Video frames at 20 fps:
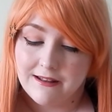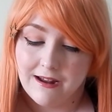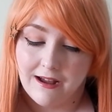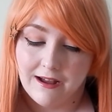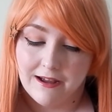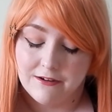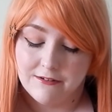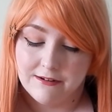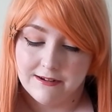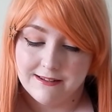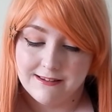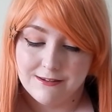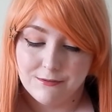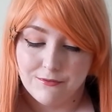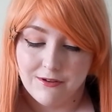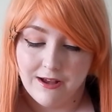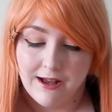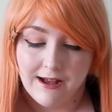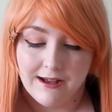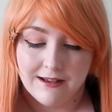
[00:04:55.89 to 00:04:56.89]
and iris
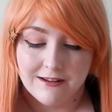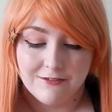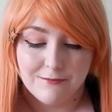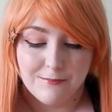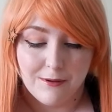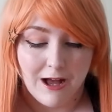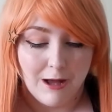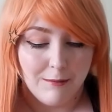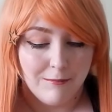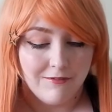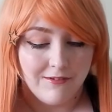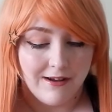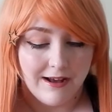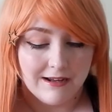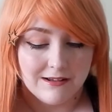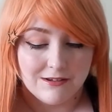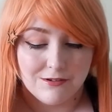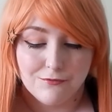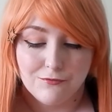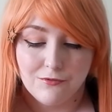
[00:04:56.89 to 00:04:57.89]
with a heart of palmer
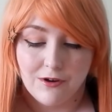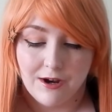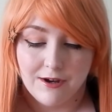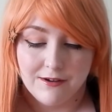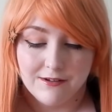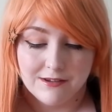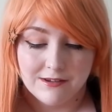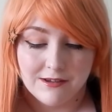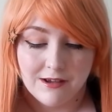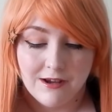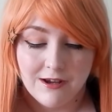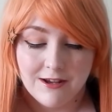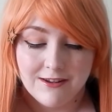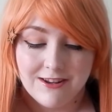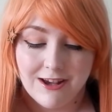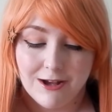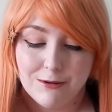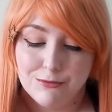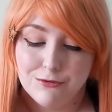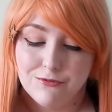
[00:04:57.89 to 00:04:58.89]
violets and rose,
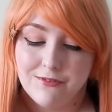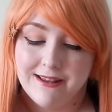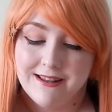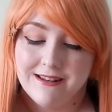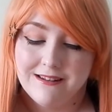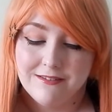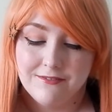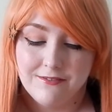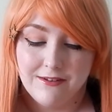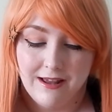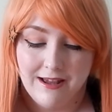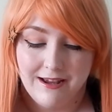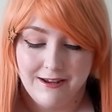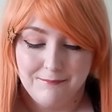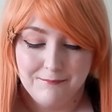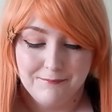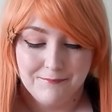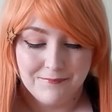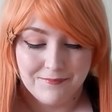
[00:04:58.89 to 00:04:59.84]
topped with a hint of lime.